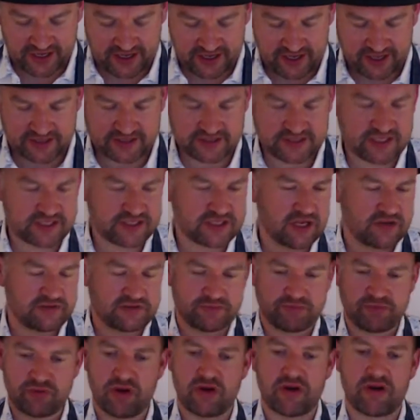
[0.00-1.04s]
it deserves a
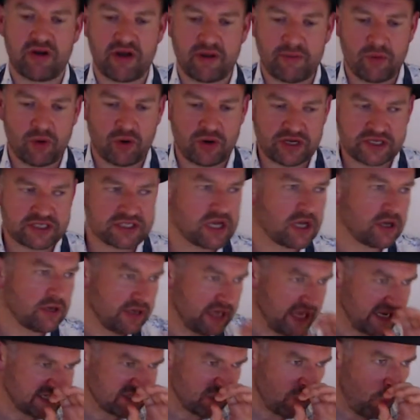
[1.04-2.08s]
program on its own.
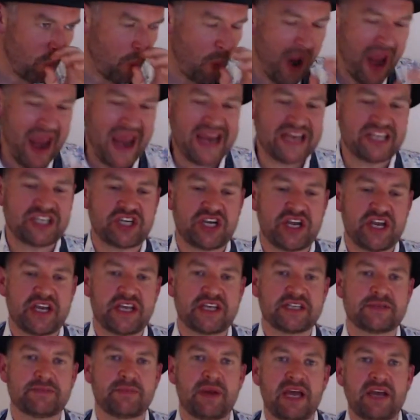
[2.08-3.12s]
It's a whey
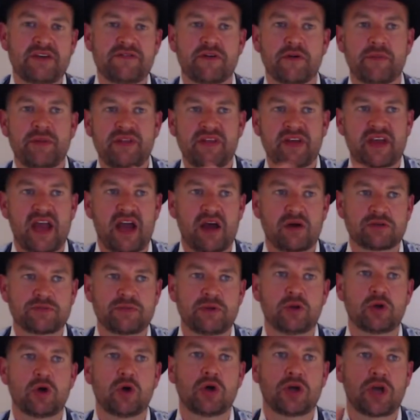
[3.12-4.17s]
cheese made from either cow's
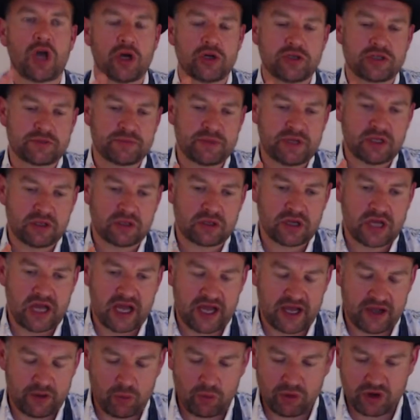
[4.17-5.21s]
milk or goat's milk
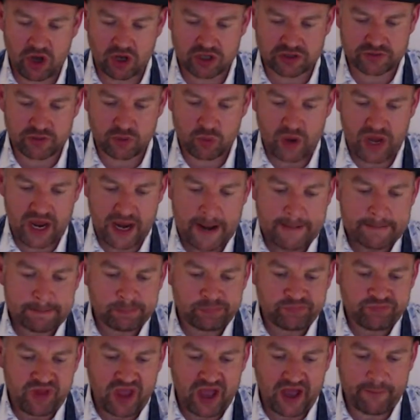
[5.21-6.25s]
whey,
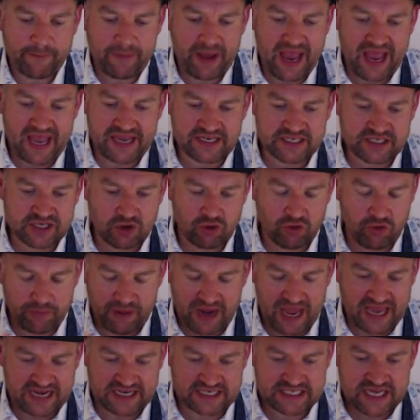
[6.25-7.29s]
and or a
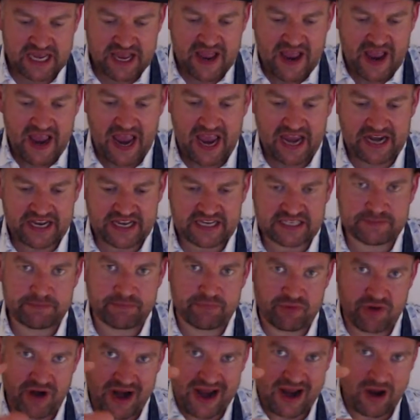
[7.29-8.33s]
blend, and it's
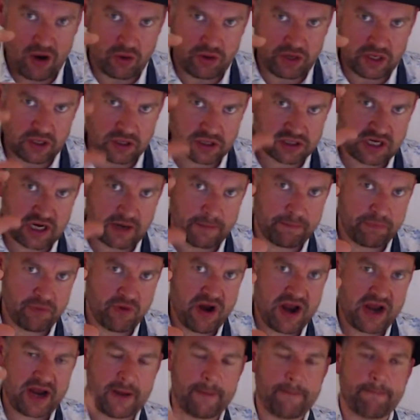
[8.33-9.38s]
brown. It looks like a
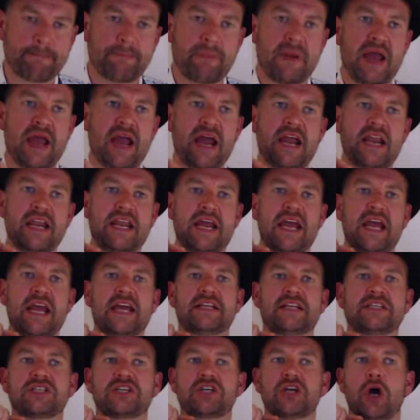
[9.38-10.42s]
brick, and
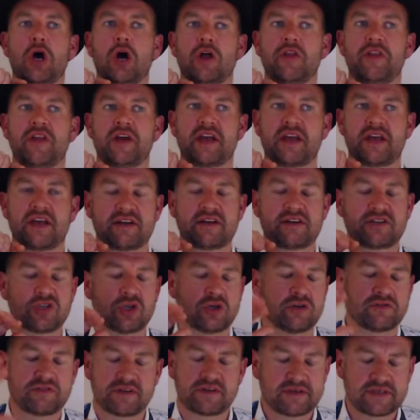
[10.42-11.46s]
it's got the sort
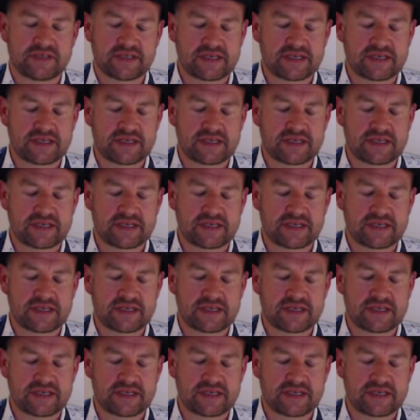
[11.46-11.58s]
of